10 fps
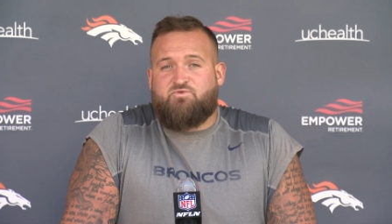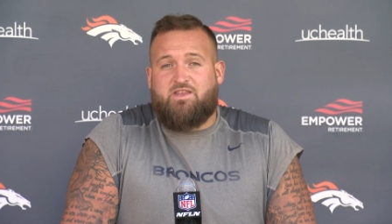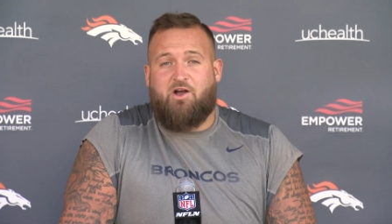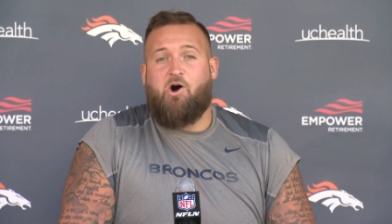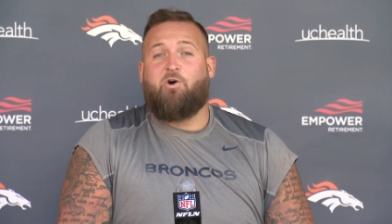so
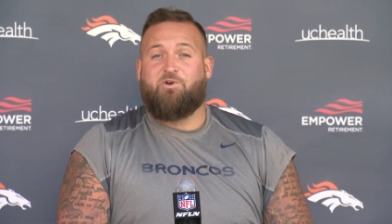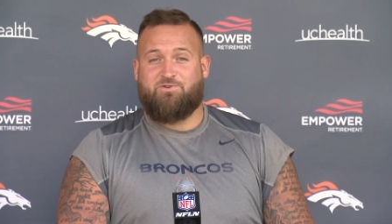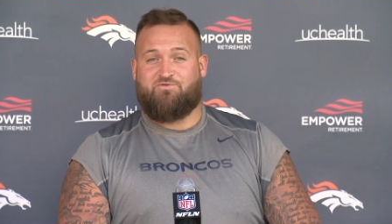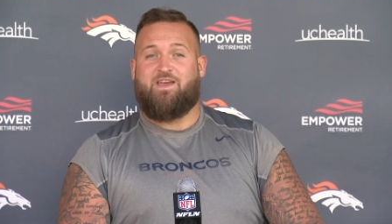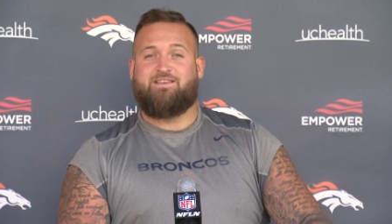I think all
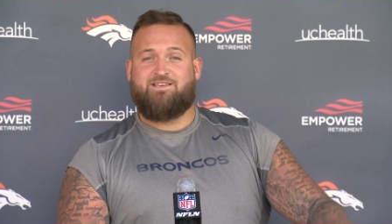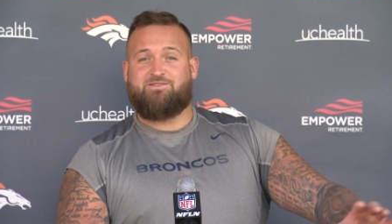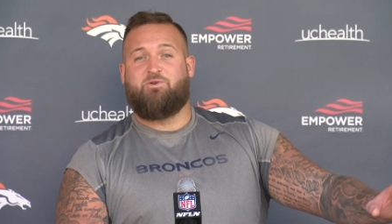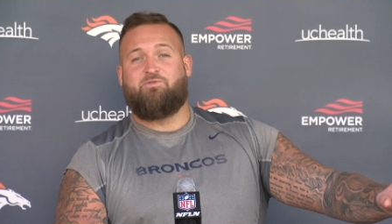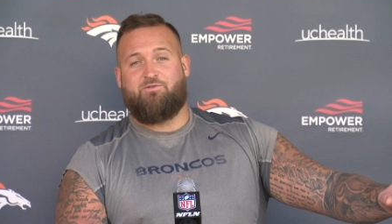those
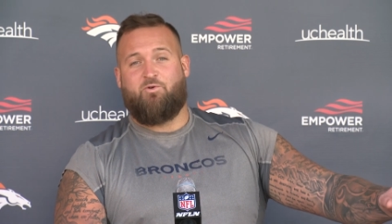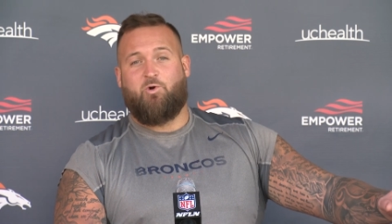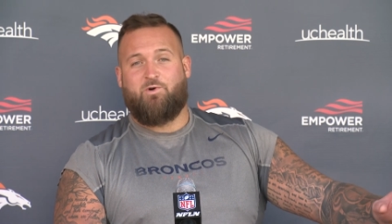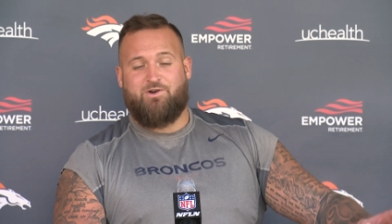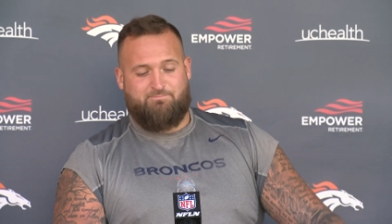phases moving
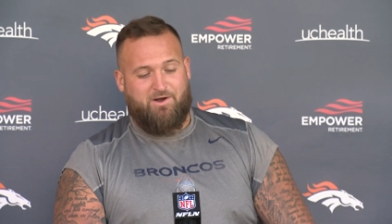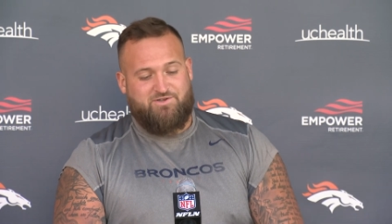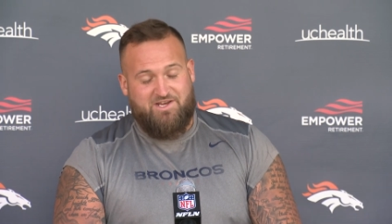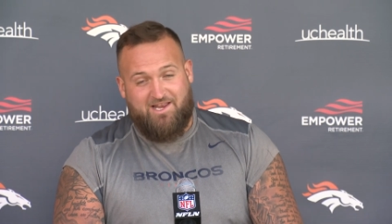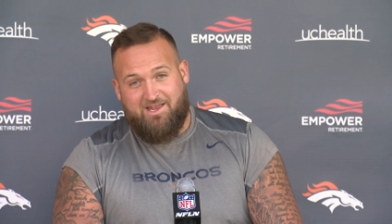forward,
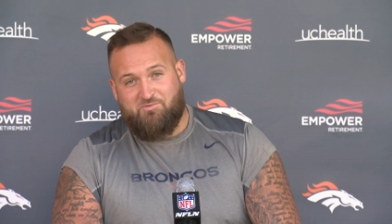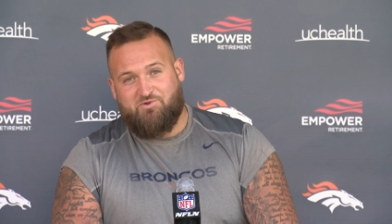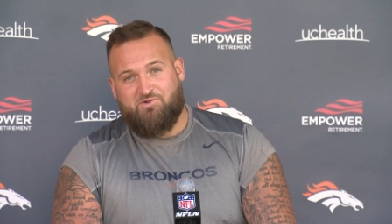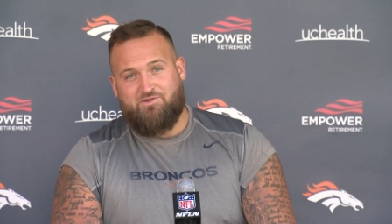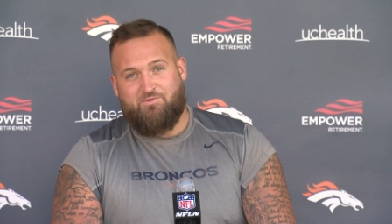punching it in
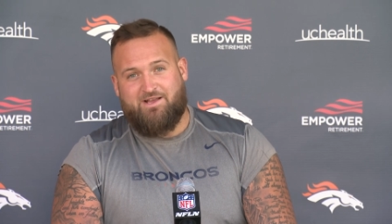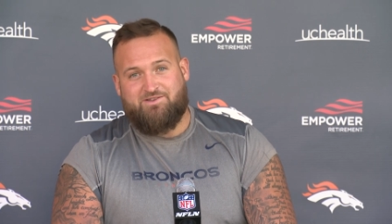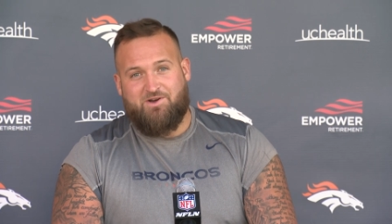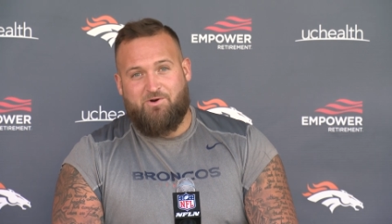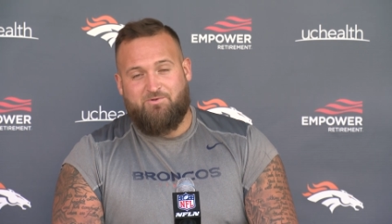when you're in the red
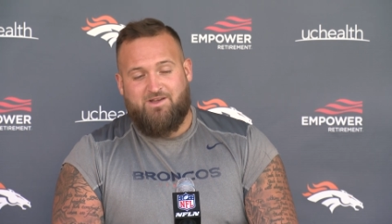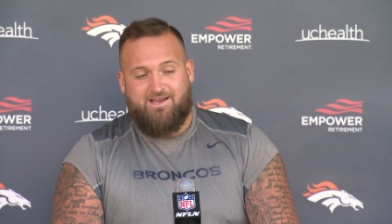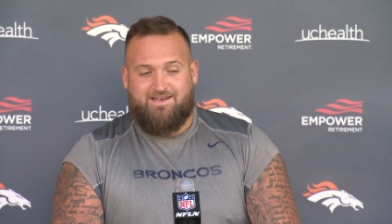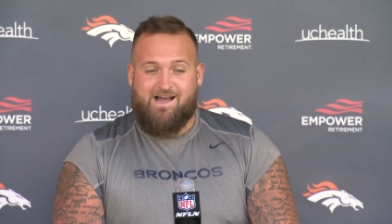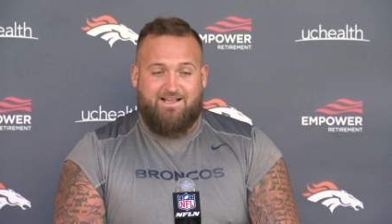zone,
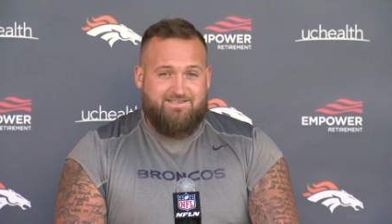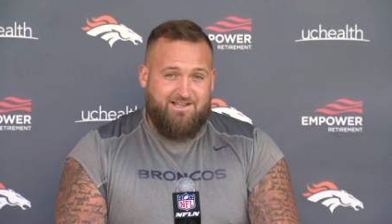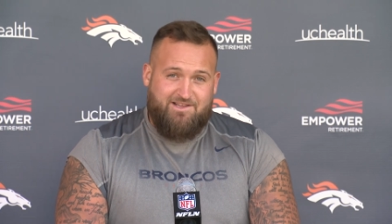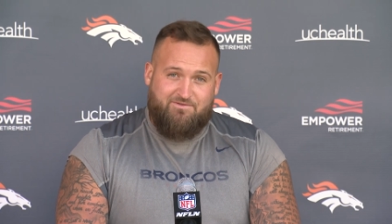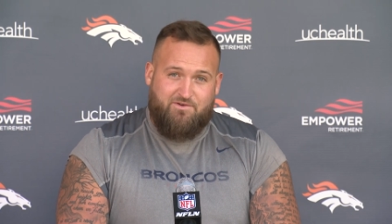not
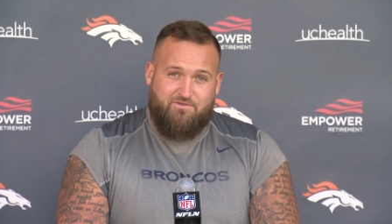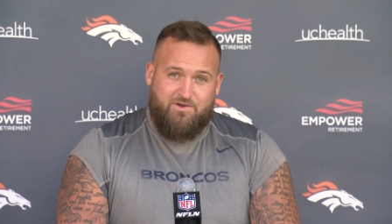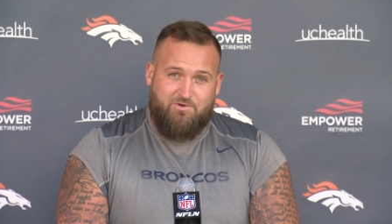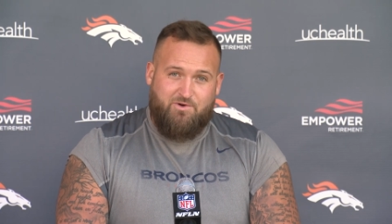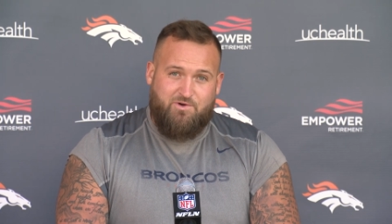settling for
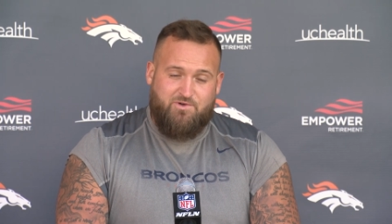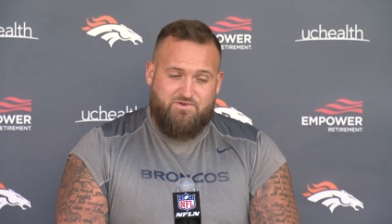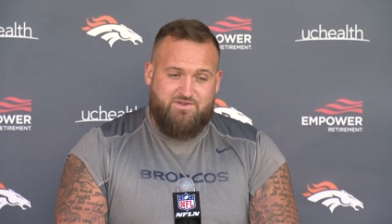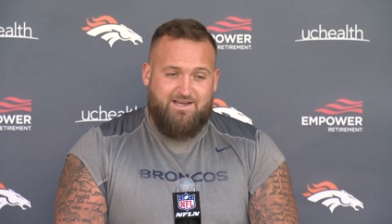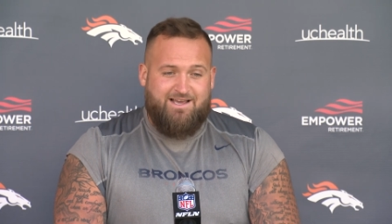field
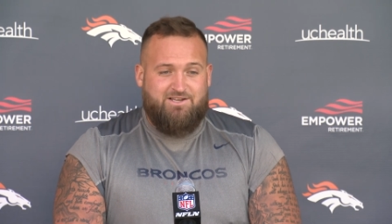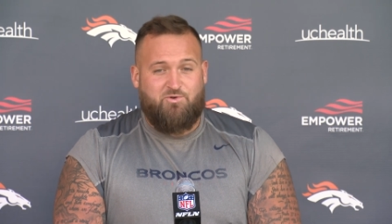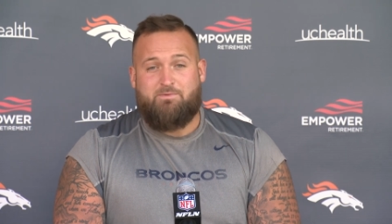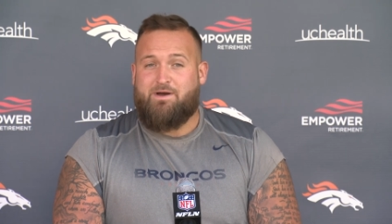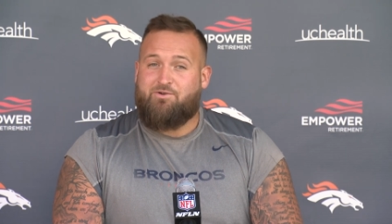goals,
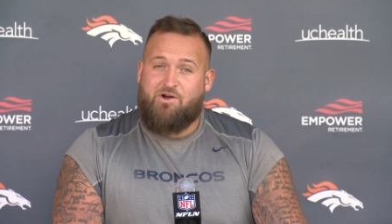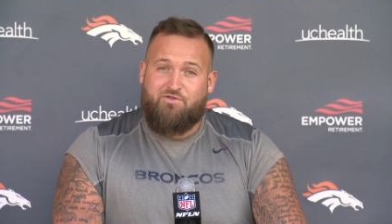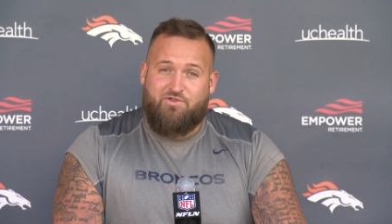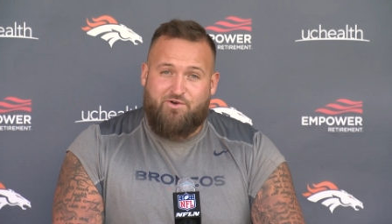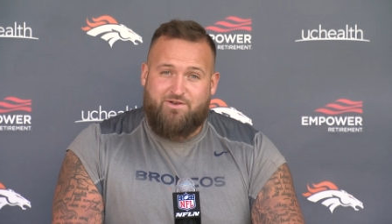doing better
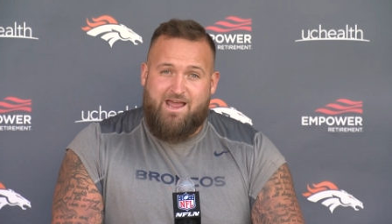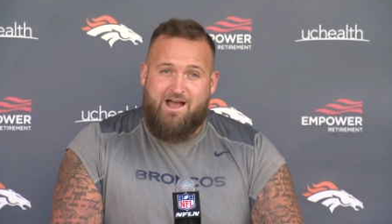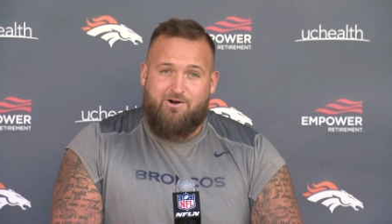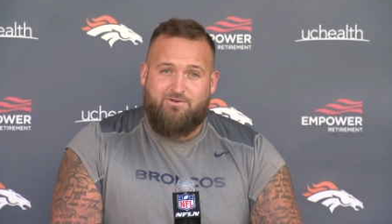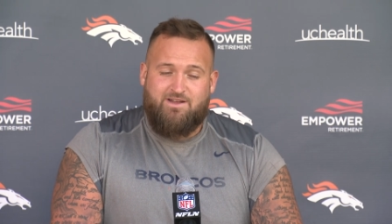on third
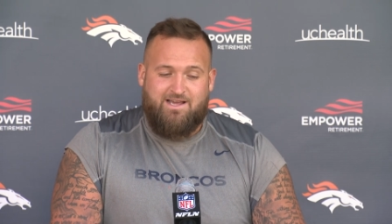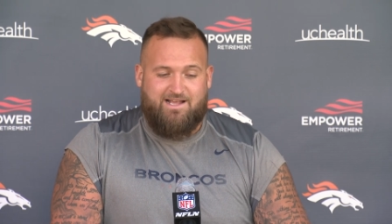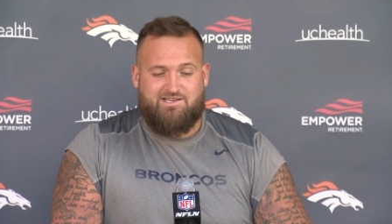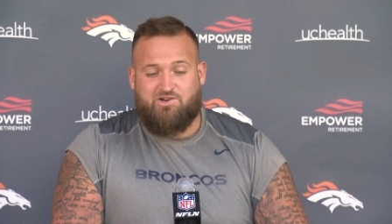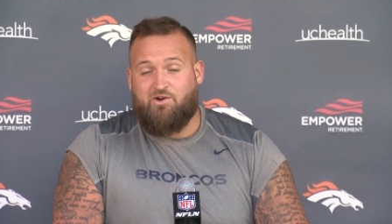down,
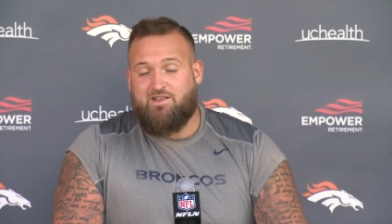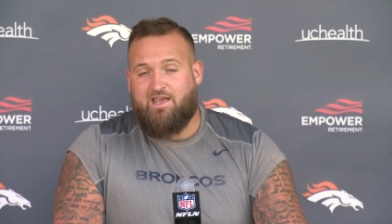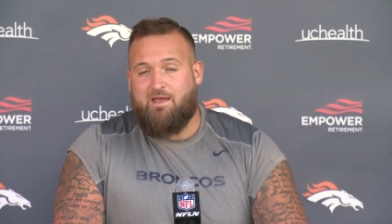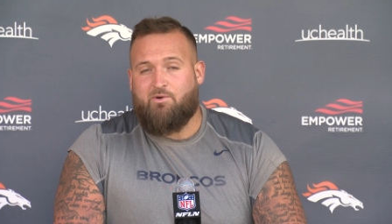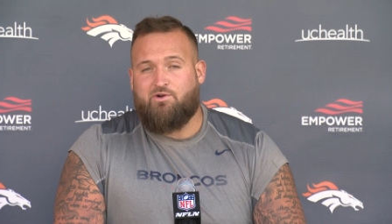and starting the
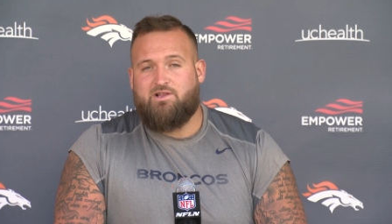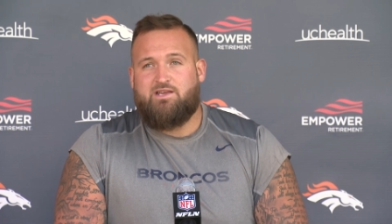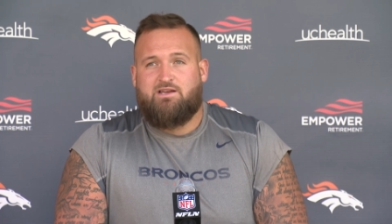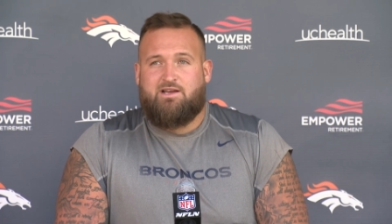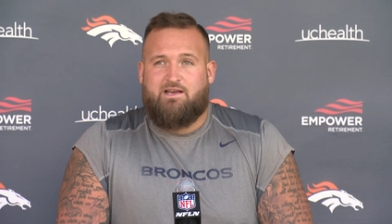game early.